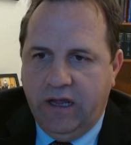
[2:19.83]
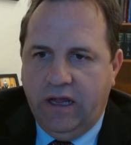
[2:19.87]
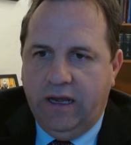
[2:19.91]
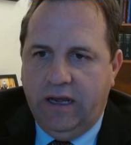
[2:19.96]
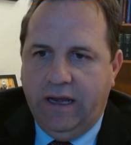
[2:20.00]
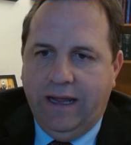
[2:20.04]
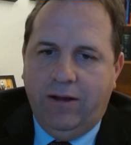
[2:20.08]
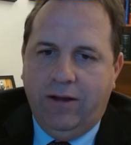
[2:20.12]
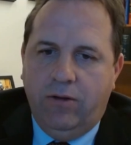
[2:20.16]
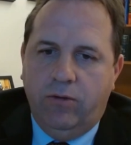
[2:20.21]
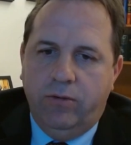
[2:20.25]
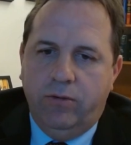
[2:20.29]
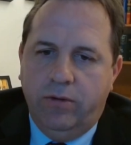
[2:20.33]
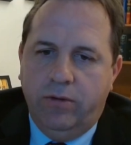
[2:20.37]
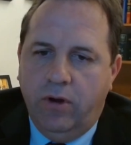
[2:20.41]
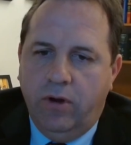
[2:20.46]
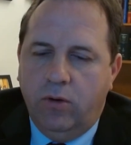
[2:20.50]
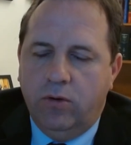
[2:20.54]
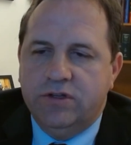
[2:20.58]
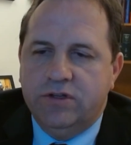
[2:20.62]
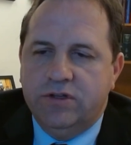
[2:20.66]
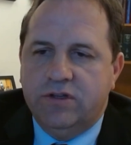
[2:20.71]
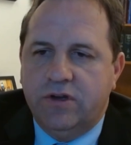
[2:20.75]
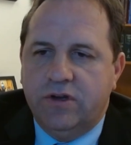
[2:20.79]
Now,
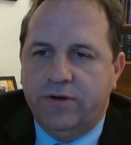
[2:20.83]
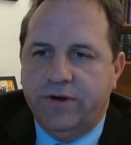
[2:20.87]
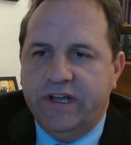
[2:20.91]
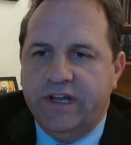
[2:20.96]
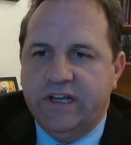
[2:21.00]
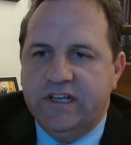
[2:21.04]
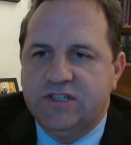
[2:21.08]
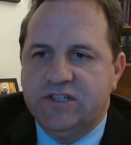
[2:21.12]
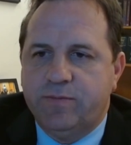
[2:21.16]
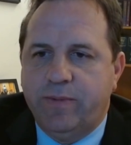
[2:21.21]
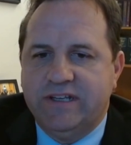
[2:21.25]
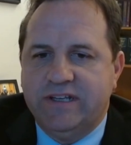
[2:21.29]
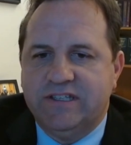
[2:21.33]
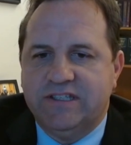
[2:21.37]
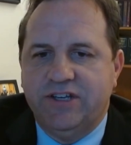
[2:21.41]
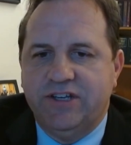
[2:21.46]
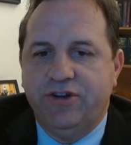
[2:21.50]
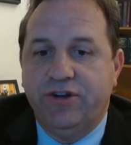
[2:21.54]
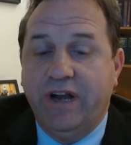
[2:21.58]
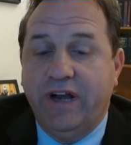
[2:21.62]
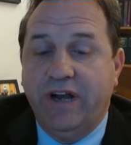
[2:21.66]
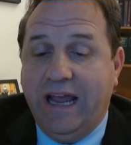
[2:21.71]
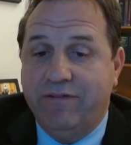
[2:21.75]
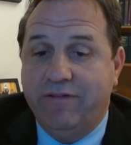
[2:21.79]
no attorney expects that you're
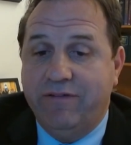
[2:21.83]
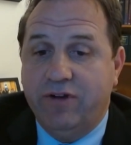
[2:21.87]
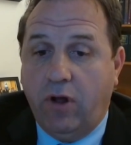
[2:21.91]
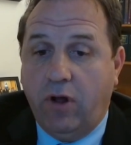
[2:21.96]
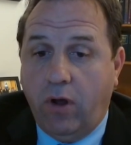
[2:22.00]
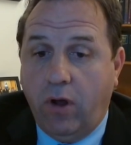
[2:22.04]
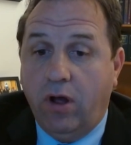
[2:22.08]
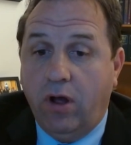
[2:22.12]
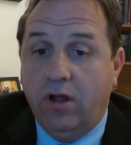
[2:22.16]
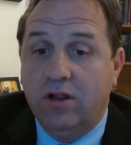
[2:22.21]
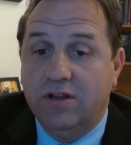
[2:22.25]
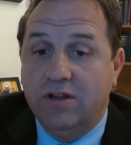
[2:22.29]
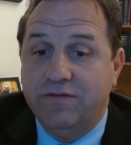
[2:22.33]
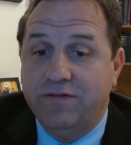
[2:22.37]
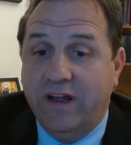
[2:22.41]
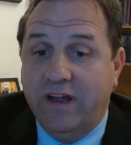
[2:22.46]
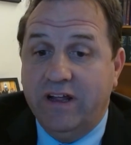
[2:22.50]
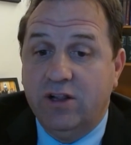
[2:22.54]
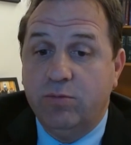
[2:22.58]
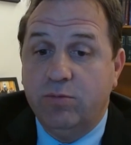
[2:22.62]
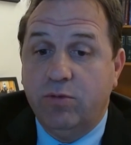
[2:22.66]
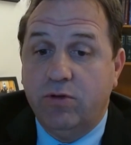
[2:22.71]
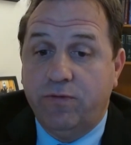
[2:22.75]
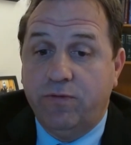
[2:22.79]
going to have it all
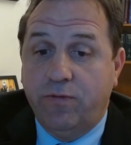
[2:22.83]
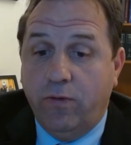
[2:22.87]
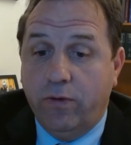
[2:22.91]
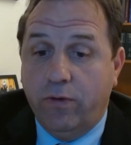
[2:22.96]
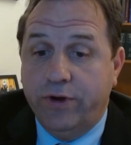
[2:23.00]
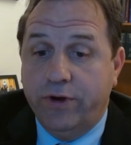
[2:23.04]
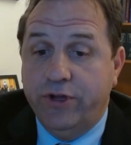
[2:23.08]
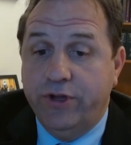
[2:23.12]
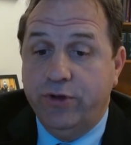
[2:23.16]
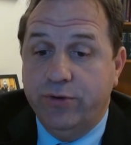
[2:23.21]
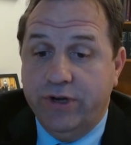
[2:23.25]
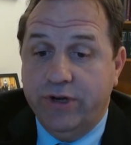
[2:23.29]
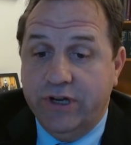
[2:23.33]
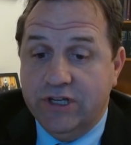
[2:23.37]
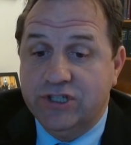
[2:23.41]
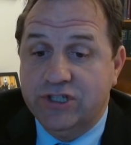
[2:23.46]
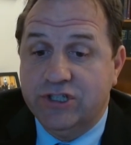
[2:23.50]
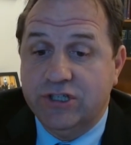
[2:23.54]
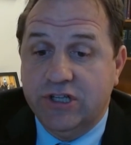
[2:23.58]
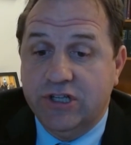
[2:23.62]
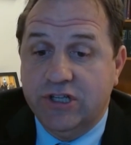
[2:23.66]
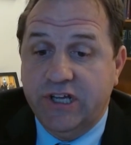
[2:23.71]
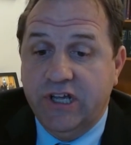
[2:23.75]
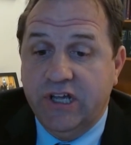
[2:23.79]
available for you
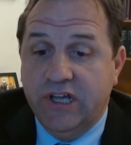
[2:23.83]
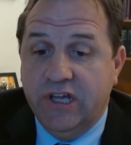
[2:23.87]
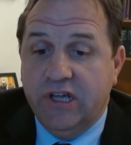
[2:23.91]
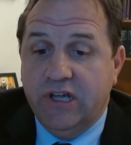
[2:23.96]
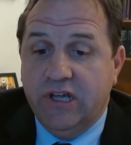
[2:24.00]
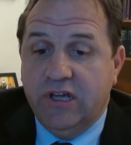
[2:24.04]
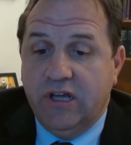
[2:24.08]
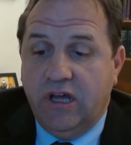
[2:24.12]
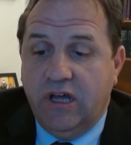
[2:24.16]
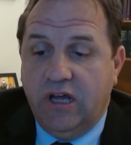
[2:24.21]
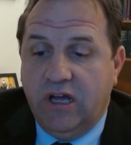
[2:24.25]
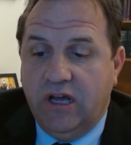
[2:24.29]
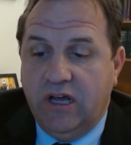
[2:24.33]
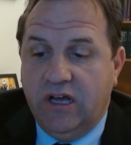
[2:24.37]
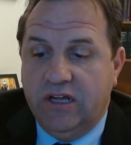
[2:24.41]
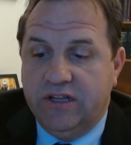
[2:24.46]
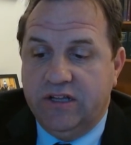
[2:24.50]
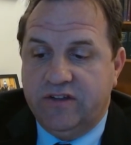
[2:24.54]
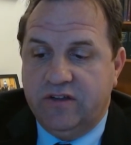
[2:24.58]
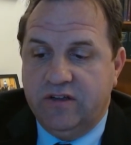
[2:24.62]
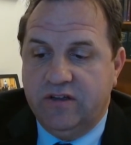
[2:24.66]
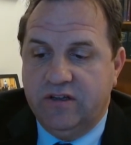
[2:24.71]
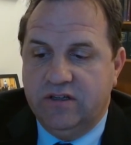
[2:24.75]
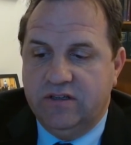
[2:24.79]
initially
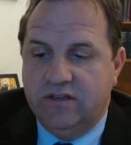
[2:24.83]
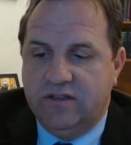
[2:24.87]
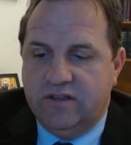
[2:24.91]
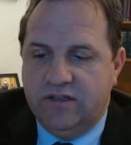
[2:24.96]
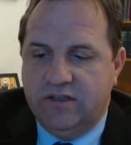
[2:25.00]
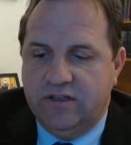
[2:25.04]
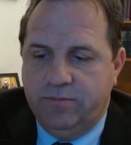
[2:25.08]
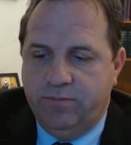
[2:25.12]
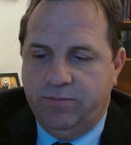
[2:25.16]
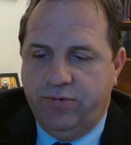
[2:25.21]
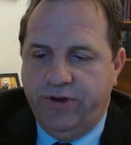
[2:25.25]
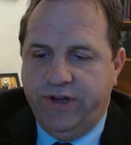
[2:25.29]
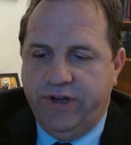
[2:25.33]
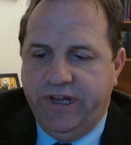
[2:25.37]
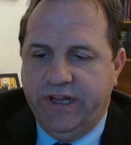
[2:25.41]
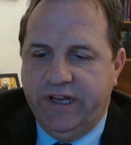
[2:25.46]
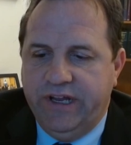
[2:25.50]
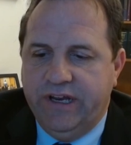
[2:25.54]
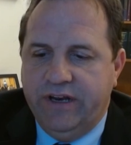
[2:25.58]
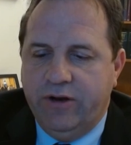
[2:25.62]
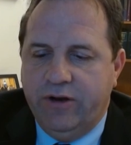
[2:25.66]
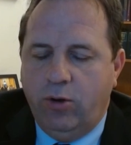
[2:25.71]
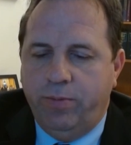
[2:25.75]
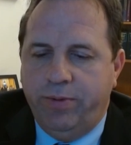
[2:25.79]
to bring
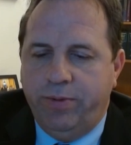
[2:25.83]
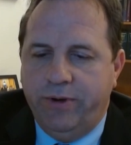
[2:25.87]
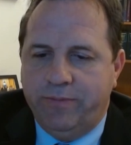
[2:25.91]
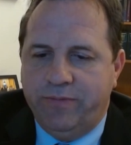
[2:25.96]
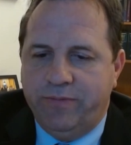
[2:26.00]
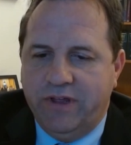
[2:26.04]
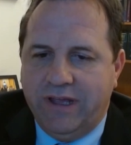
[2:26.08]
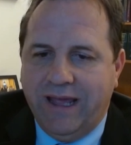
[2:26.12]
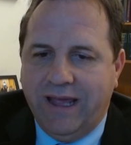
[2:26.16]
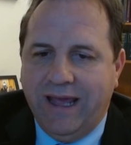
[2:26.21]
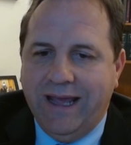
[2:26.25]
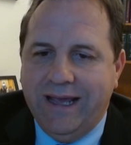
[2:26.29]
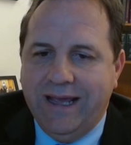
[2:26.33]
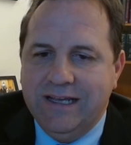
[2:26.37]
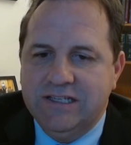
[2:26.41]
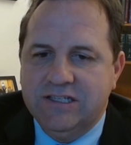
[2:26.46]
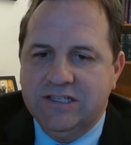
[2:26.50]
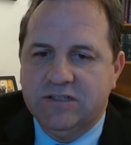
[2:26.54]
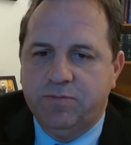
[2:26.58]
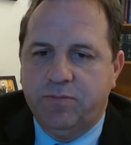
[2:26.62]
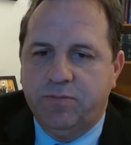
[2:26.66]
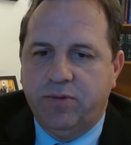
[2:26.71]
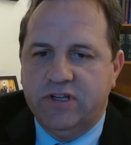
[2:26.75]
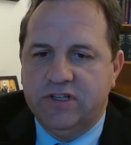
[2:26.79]
in and open up the
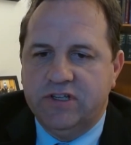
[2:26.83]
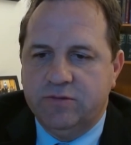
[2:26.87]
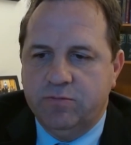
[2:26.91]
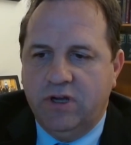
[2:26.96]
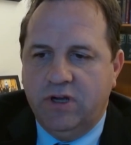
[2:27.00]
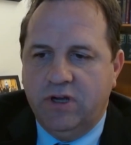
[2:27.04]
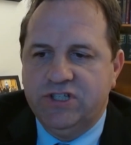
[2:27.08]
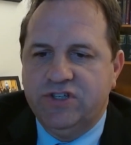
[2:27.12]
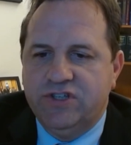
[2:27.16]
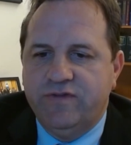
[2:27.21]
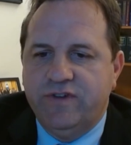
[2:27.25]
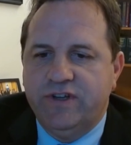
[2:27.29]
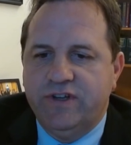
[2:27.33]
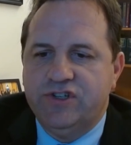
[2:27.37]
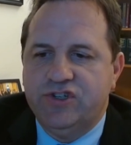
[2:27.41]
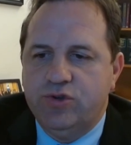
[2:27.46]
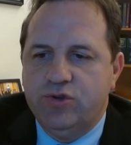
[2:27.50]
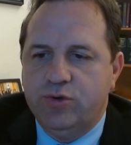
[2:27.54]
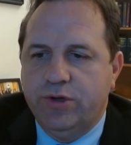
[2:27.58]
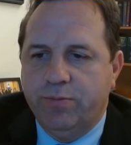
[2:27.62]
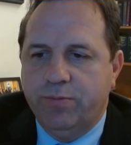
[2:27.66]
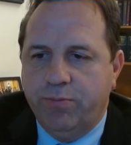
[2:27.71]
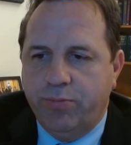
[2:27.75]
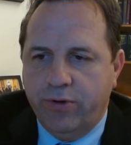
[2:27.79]
case, but as much of it as you
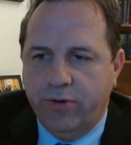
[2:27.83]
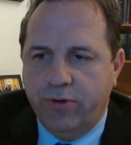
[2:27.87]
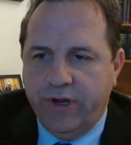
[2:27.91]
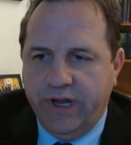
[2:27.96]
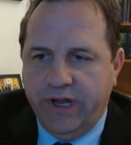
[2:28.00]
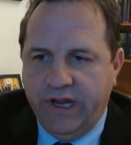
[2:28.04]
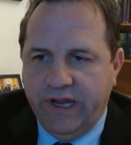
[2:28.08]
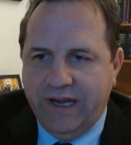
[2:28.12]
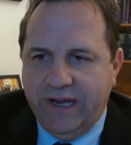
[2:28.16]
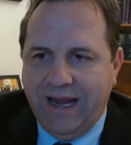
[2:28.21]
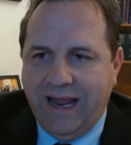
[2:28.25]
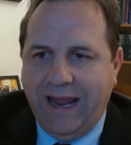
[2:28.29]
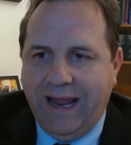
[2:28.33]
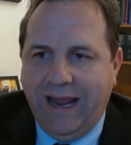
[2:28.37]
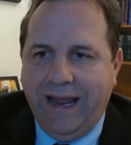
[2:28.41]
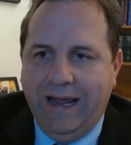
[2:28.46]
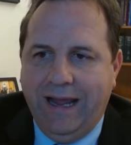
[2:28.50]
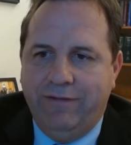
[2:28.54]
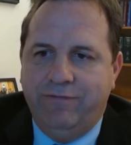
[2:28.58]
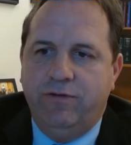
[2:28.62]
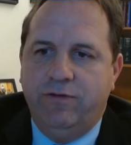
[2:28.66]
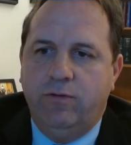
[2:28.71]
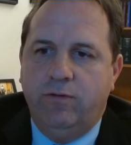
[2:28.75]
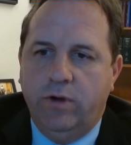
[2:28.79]
can bring in,
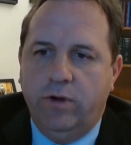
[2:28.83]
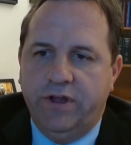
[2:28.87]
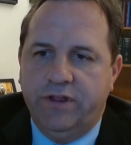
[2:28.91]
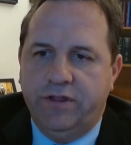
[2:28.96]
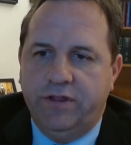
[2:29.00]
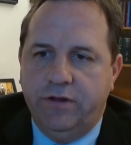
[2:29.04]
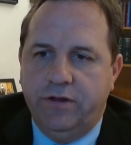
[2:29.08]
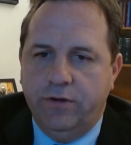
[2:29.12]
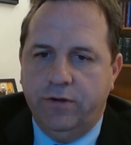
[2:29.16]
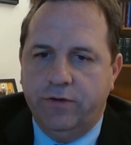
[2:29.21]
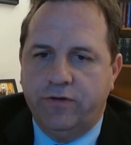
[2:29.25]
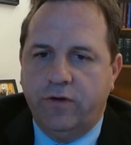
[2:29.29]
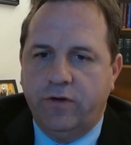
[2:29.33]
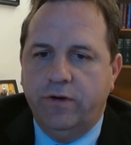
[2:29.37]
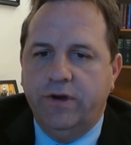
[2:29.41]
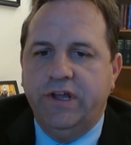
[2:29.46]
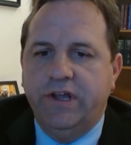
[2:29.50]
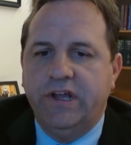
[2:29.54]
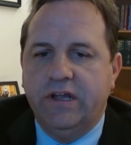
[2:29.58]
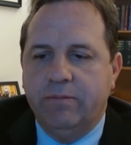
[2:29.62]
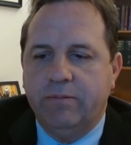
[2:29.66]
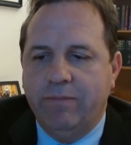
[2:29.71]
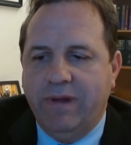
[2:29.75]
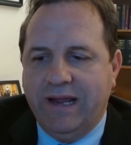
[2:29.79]
have it with. Your attorney
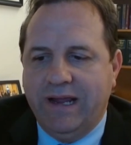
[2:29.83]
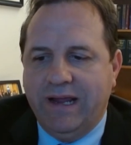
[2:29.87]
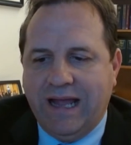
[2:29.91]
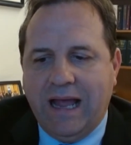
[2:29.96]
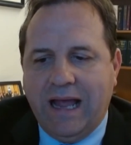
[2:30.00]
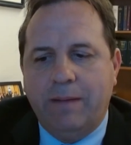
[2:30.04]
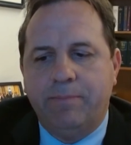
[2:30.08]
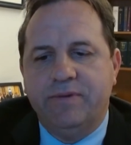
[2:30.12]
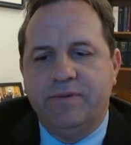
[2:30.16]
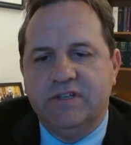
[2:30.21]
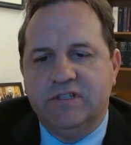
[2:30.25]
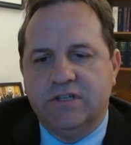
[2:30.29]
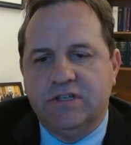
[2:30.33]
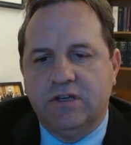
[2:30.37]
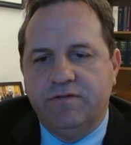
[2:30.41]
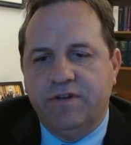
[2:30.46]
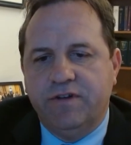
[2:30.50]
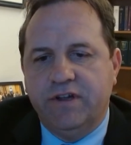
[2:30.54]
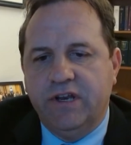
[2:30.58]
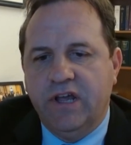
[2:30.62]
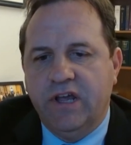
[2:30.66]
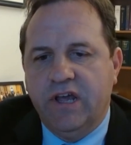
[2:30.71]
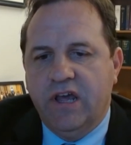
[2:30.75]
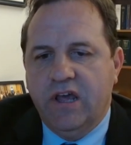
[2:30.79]
can make copies of
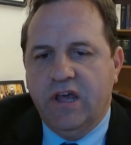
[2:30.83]
it.